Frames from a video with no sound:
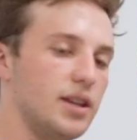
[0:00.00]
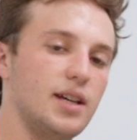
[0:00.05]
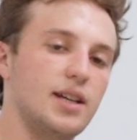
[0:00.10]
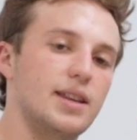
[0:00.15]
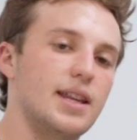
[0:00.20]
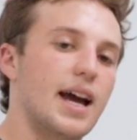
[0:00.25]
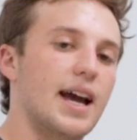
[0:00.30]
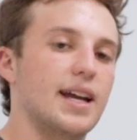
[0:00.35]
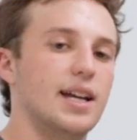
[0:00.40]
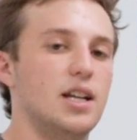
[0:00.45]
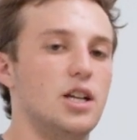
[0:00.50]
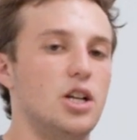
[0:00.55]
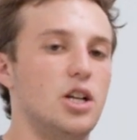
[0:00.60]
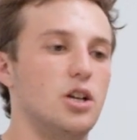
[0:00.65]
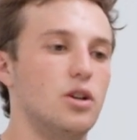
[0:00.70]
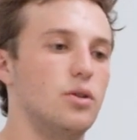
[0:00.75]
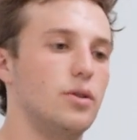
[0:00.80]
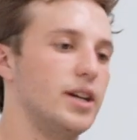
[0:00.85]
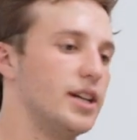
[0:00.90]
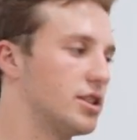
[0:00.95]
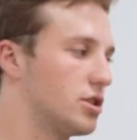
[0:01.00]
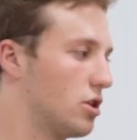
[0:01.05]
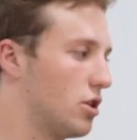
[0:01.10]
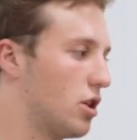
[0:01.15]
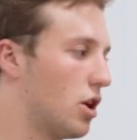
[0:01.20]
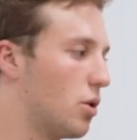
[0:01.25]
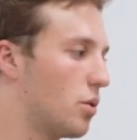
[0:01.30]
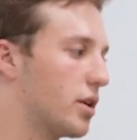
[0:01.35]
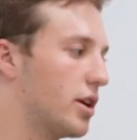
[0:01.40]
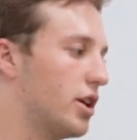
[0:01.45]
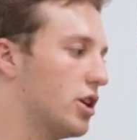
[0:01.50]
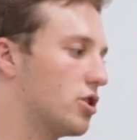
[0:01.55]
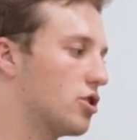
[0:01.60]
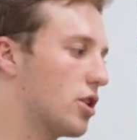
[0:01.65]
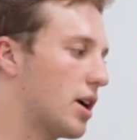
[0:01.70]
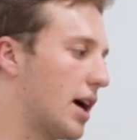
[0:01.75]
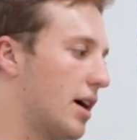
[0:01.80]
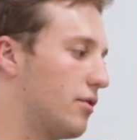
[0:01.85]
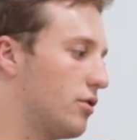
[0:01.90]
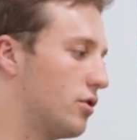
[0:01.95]
thing that can do is lower your
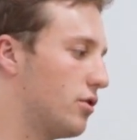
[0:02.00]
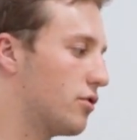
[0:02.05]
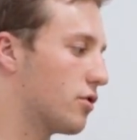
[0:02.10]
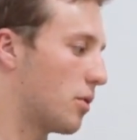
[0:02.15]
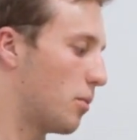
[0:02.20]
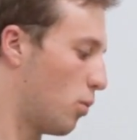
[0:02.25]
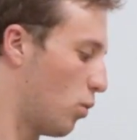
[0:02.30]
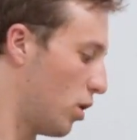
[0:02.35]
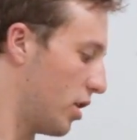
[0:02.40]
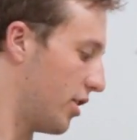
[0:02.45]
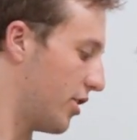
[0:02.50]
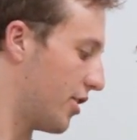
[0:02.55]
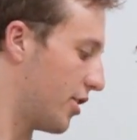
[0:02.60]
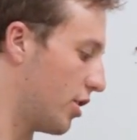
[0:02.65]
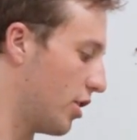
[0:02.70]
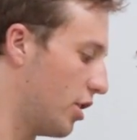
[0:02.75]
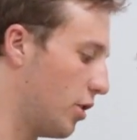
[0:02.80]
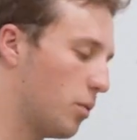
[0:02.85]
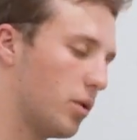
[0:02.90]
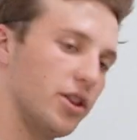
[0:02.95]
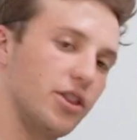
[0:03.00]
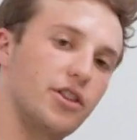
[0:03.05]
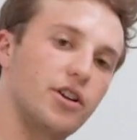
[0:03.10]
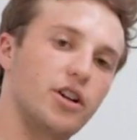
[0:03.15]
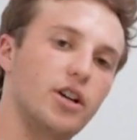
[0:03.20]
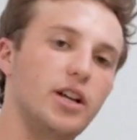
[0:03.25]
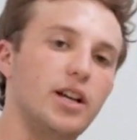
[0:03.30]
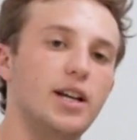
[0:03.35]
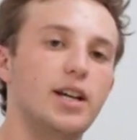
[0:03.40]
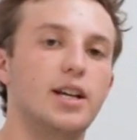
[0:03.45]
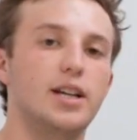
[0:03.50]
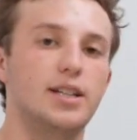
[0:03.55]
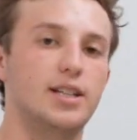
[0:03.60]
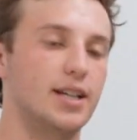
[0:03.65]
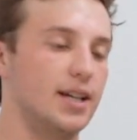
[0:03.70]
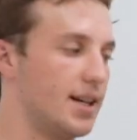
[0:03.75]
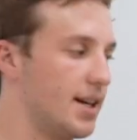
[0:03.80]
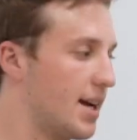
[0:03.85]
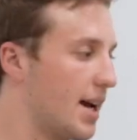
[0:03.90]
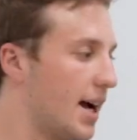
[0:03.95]
travel from 130
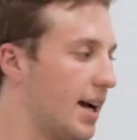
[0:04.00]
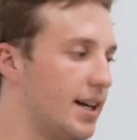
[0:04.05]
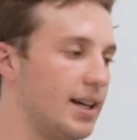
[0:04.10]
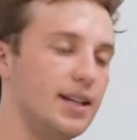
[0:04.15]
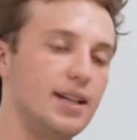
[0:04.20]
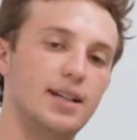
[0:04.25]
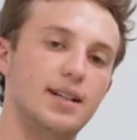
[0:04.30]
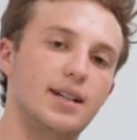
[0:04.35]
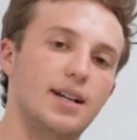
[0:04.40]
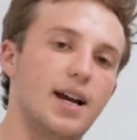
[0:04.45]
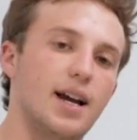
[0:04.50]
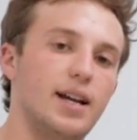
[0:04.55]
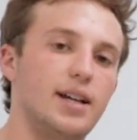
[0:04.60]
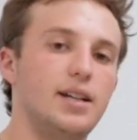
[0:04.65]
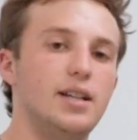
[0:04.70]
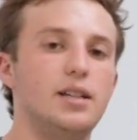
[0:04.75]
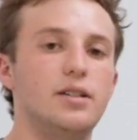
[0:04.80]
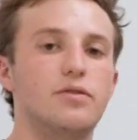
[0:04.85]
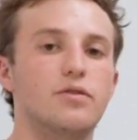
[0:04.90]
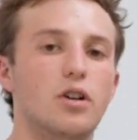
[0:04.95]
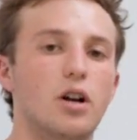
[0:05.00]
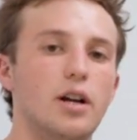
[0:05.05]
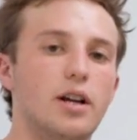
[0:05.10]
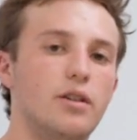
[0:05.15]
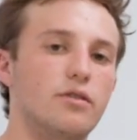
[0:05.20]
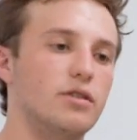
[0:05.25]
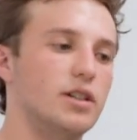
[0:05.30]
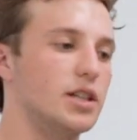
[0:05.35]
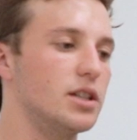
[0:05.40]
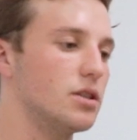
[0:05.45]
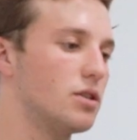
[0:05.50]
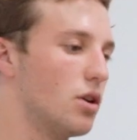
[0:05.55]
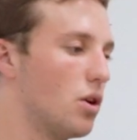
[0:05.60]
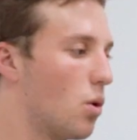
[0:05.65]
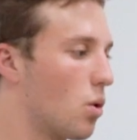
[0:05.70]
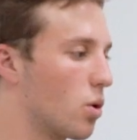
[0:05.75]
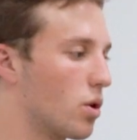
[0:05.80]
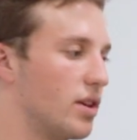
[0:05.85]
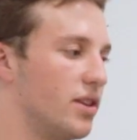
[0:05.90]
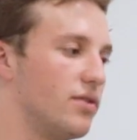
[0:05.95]
to 90 and 90 front and rear,
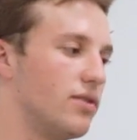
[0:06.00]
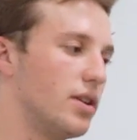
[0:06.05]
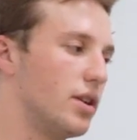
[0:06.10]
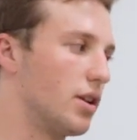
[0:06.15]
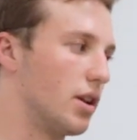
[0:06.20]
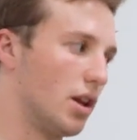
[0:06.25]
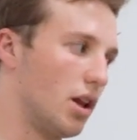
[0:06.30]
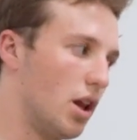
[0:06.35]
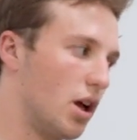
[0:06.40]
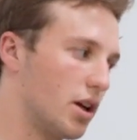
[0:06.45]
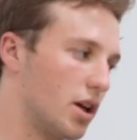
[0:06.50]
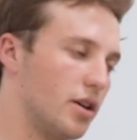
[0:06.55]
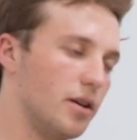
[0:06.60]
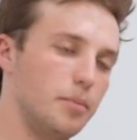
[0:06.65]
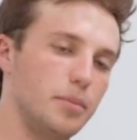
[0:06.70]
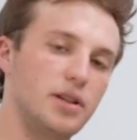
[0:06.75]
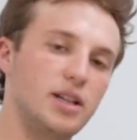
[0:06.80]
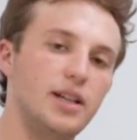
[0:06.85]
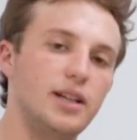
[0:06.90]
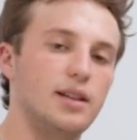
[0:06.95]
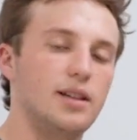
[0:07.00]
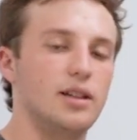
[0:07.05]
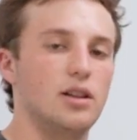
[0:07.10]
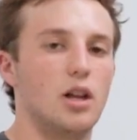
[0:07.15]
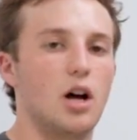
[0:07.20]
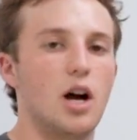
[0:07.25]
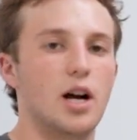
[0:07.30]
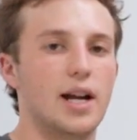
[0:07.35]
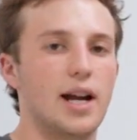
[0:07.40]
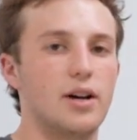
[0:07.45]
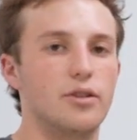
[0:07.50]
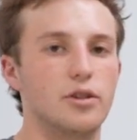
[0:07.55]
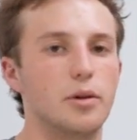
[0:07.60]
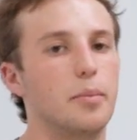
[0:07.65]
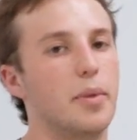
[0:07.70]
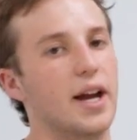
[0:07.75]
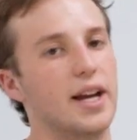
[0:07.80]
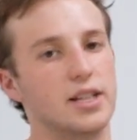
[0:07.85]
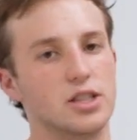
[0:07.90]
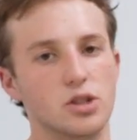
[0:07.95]
or even completely lock out the
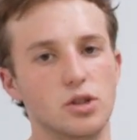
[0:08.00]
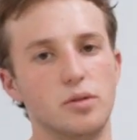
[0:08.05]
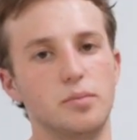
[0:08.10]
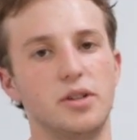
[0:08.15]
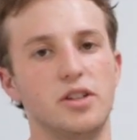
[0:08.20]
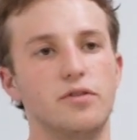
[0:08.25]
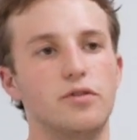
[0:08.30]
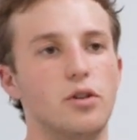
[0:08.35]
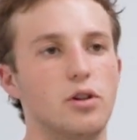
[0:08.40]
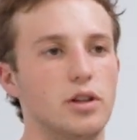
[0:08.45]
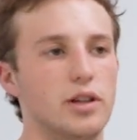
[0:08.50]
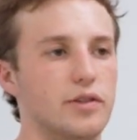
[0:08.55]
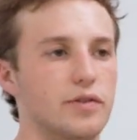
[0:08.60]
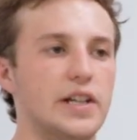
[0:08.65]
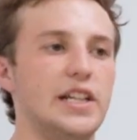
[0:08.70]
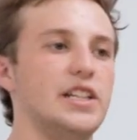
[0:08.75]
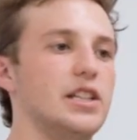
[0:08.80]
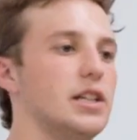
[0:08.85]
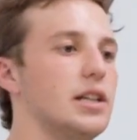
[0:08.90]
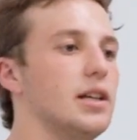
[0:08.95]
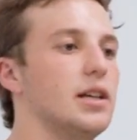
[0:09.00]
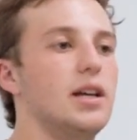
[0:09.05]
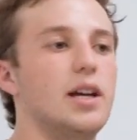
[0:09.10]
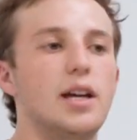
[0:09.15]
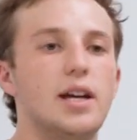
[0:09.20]
bike so it'd be fully rigid.